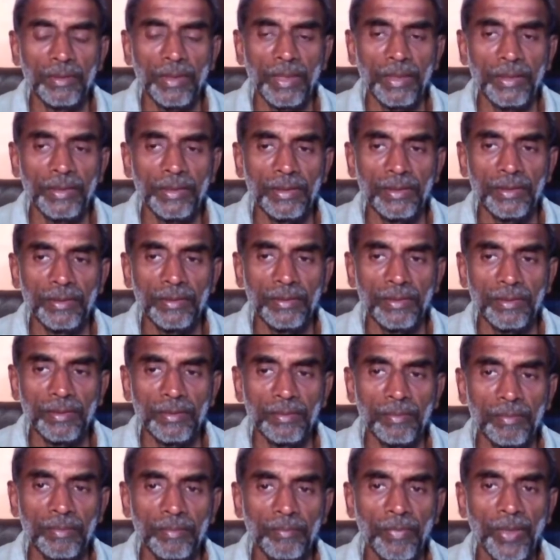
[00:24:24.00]
at a
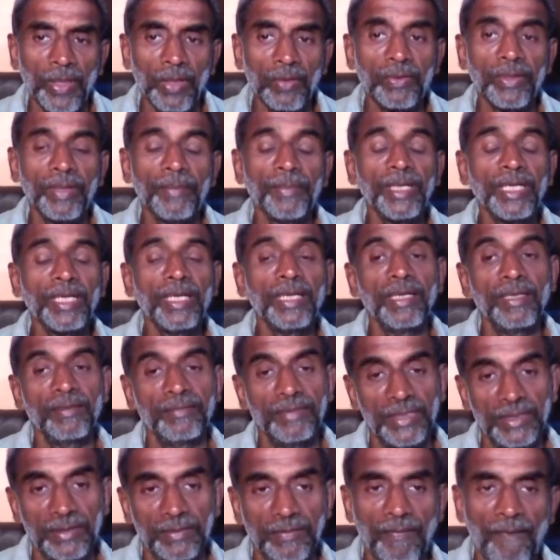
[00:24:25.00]
biochemical
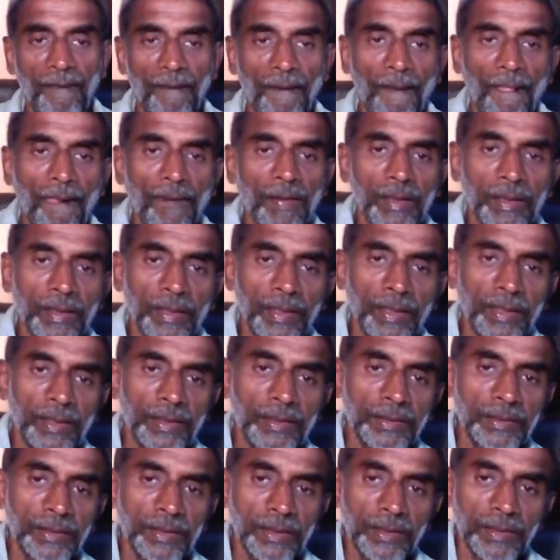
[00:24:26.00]
level,
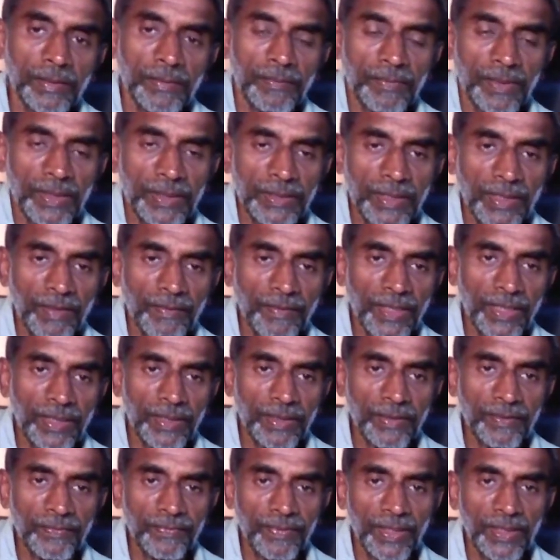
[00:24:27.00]
and what they have
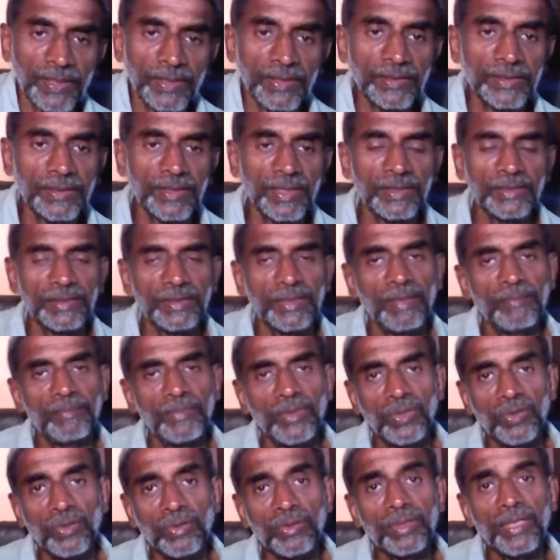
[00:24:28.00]
identified is that some
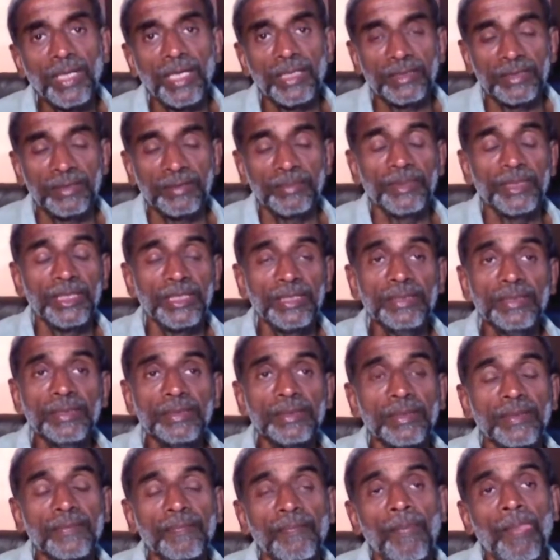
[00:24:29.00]

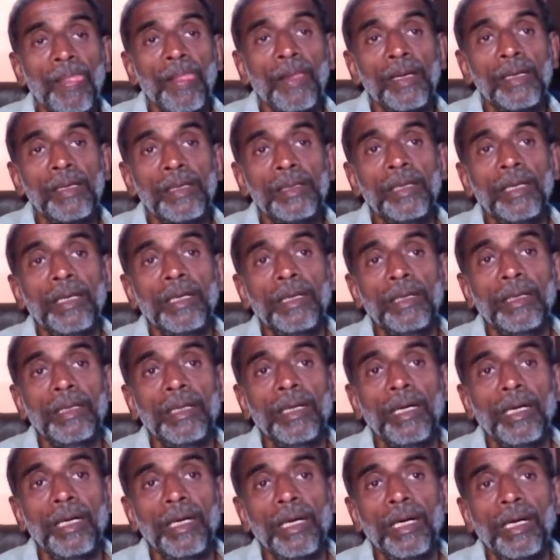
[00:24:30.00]
neurotransmitters
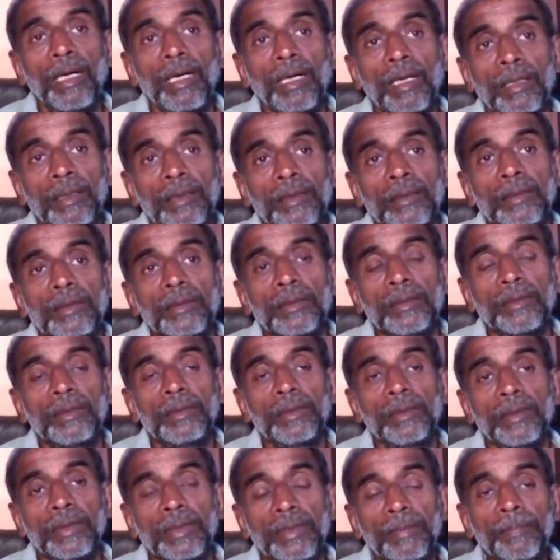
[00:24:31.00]
are
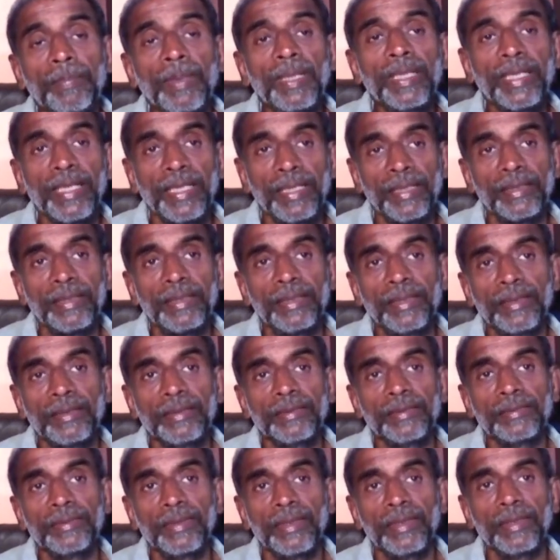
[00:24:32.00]
implicated,
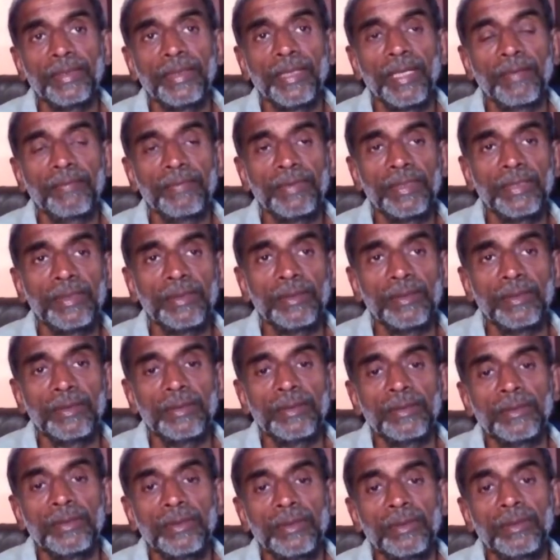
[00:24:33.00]
have a
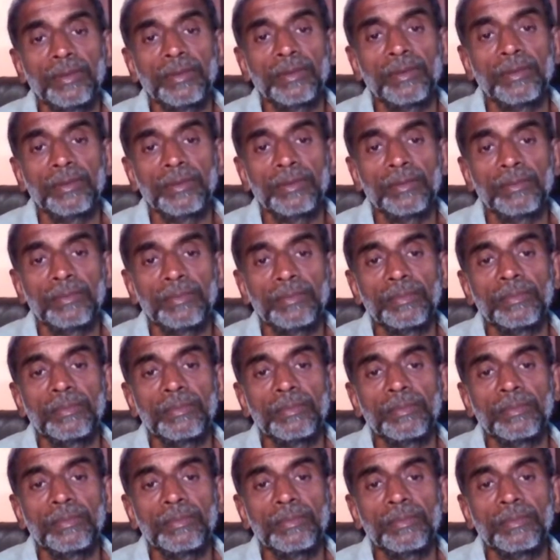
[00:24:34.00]
uh,